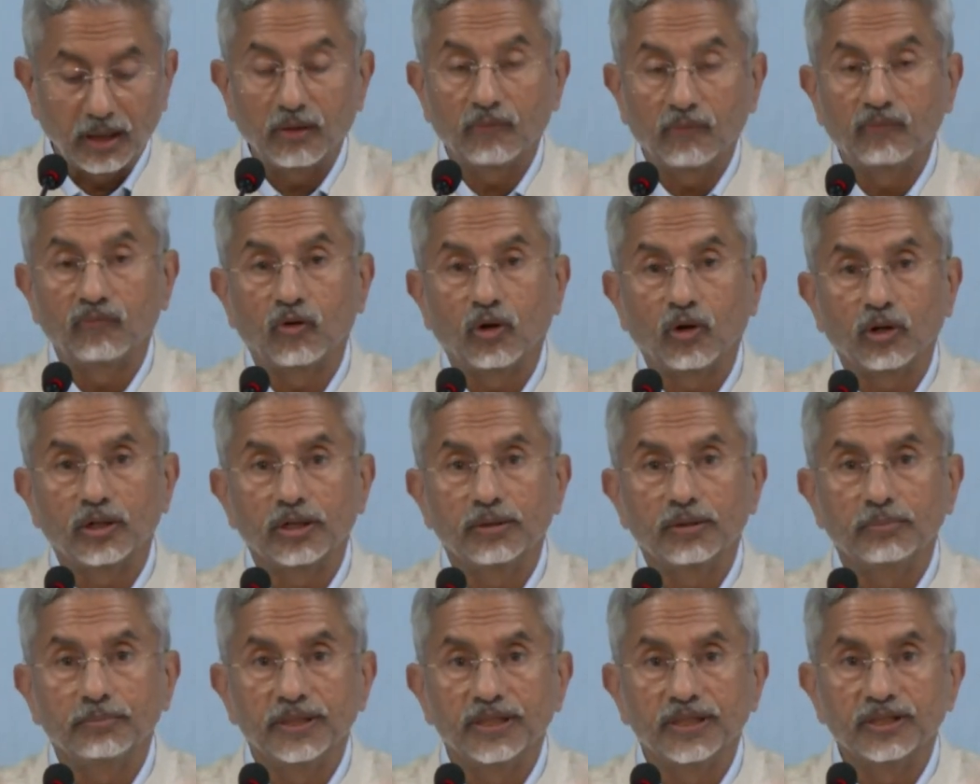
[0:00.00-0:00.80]
Uh,
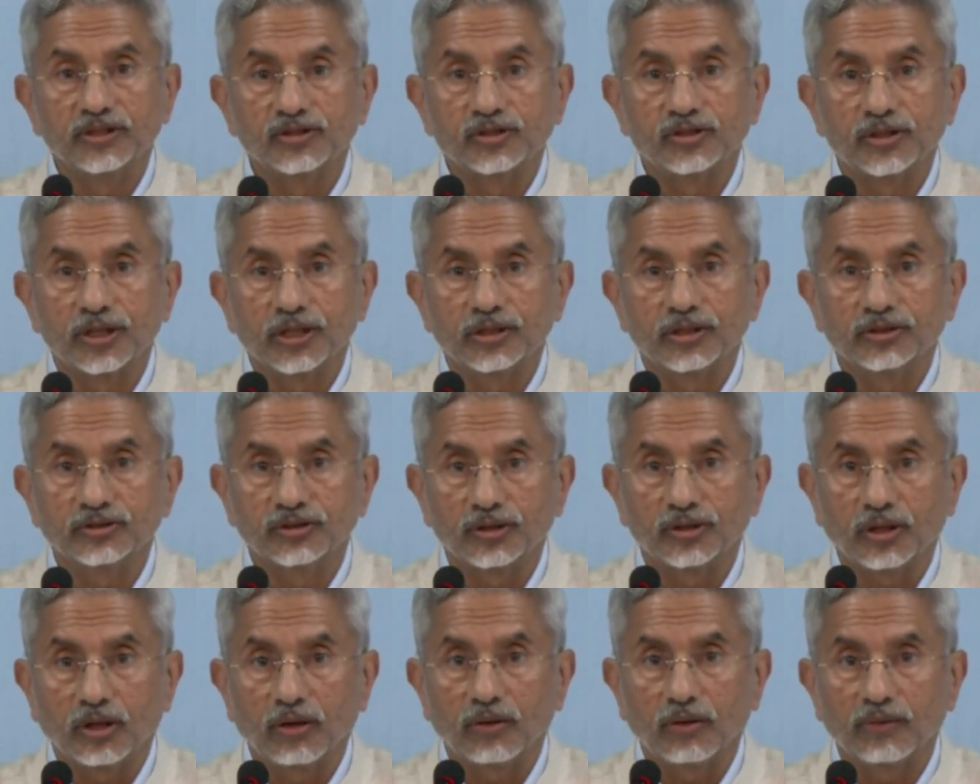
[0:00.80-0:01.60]
foreign
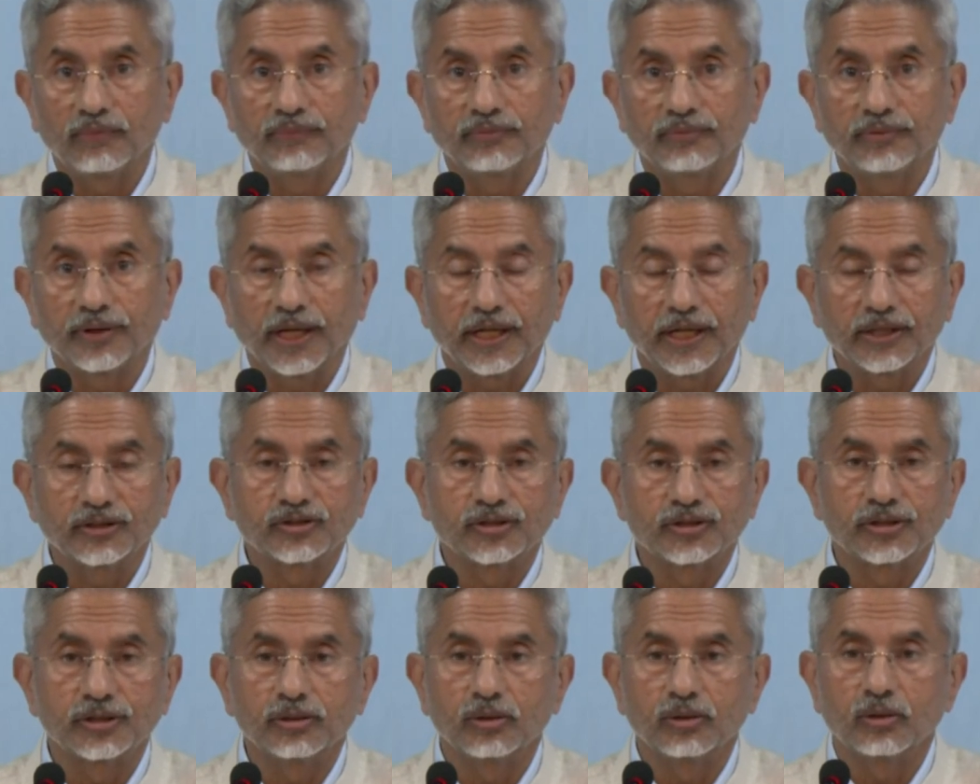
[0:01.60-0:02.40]
ministers of
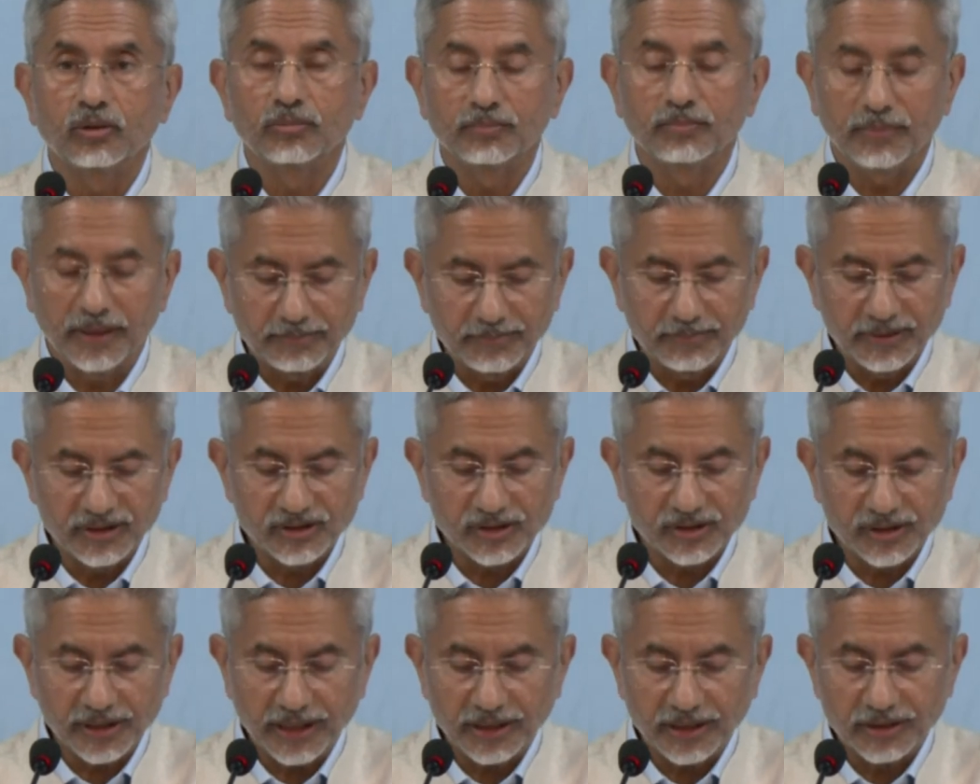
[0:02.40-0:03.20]
SCO
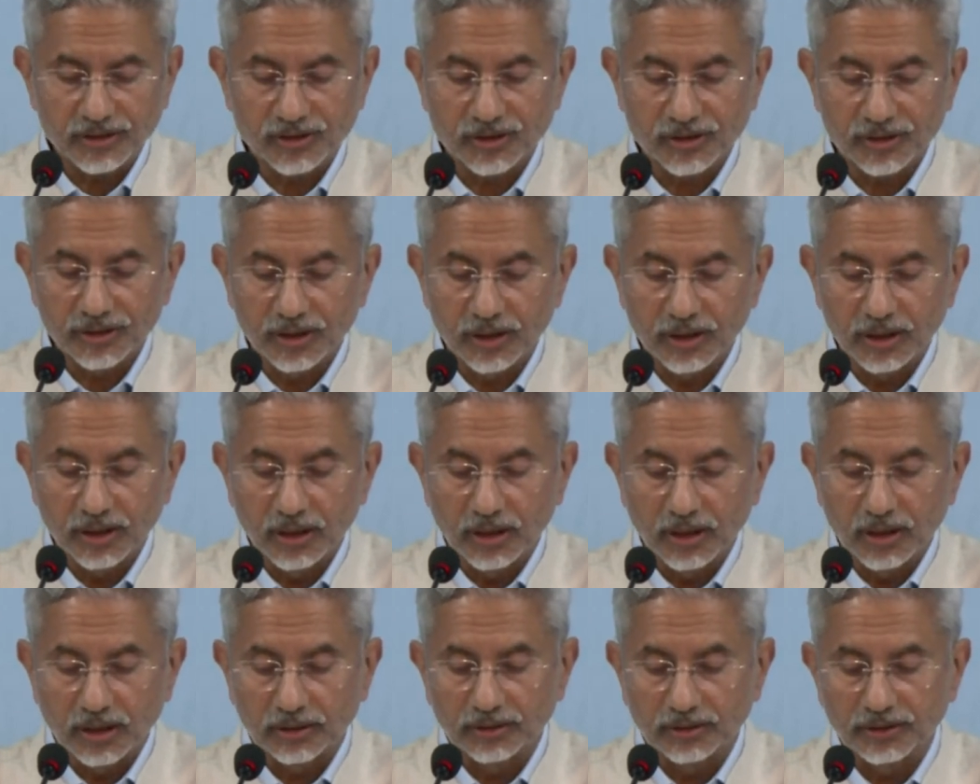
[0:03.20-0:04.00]
member states,
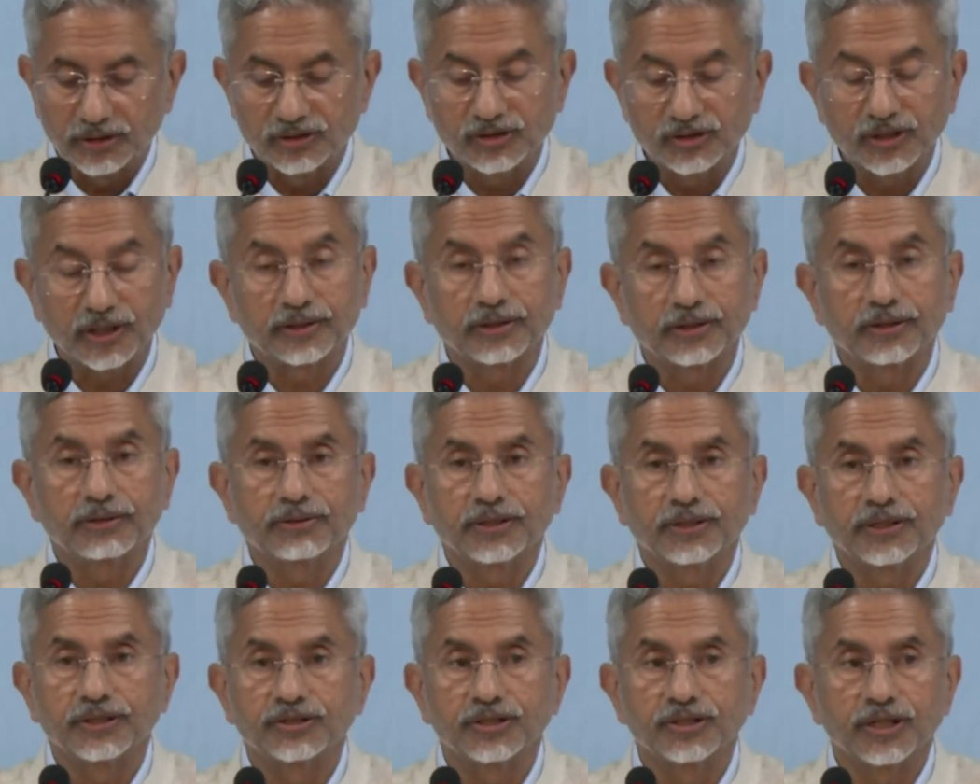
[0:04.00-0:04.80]
the
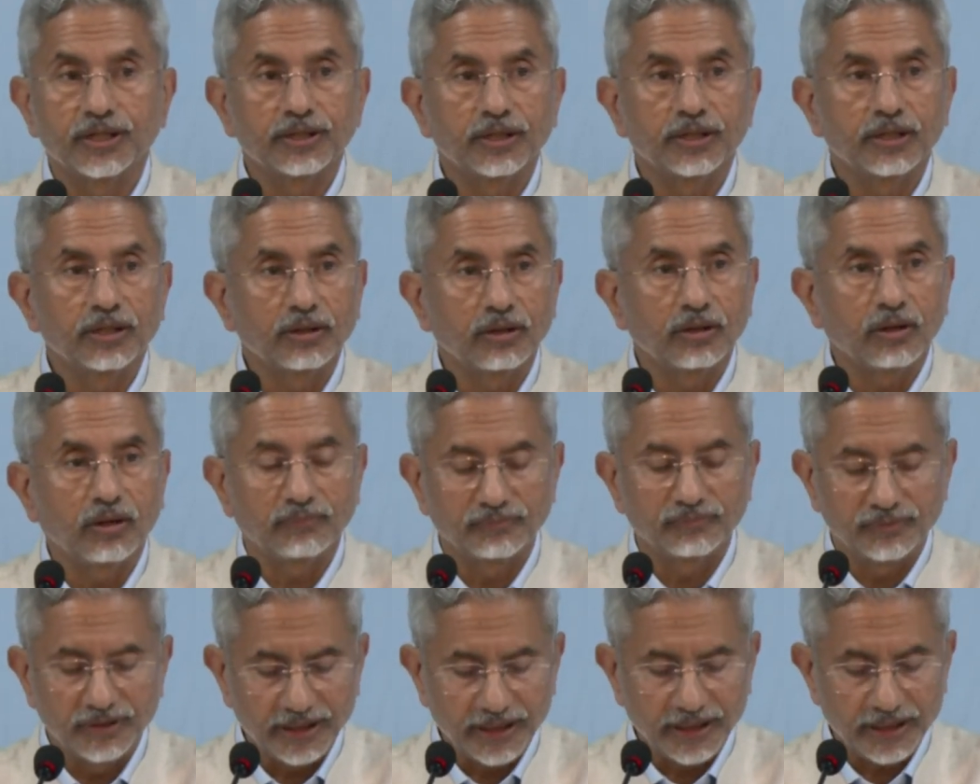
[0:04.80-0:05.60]
Secretary General
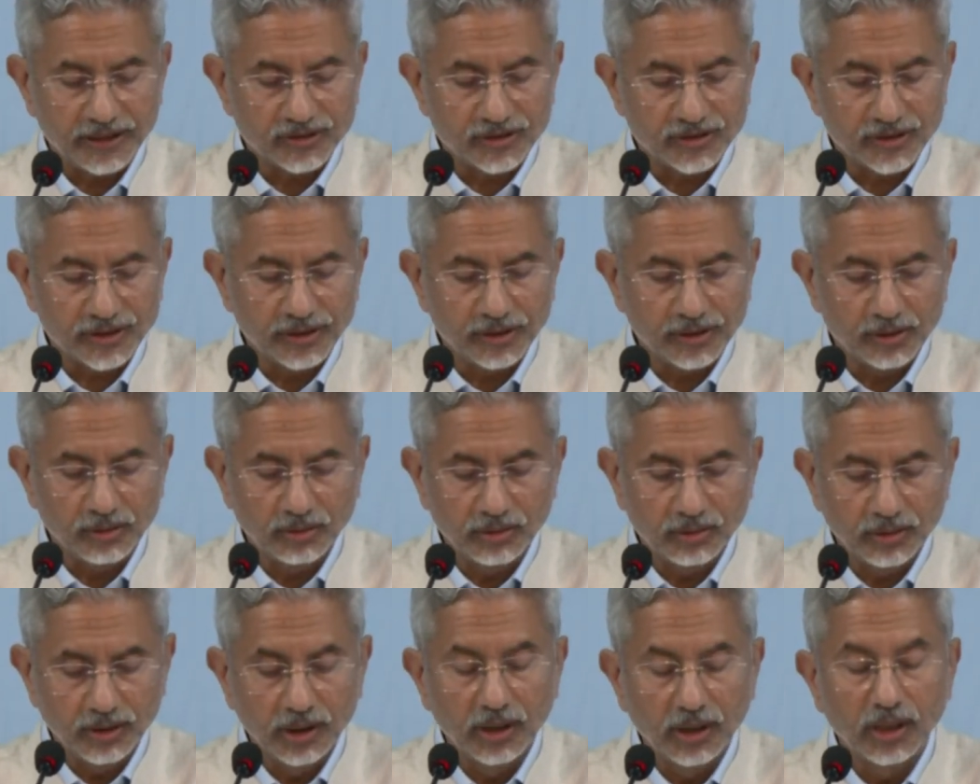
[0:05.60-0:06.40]
of the
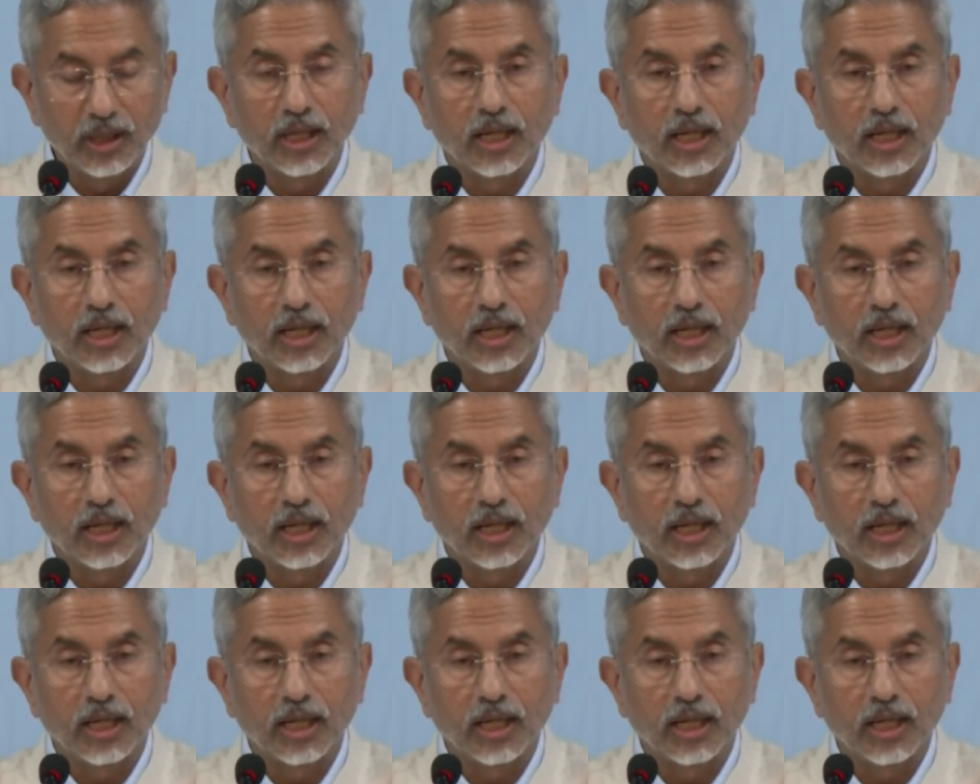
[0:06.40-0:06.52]
SCO,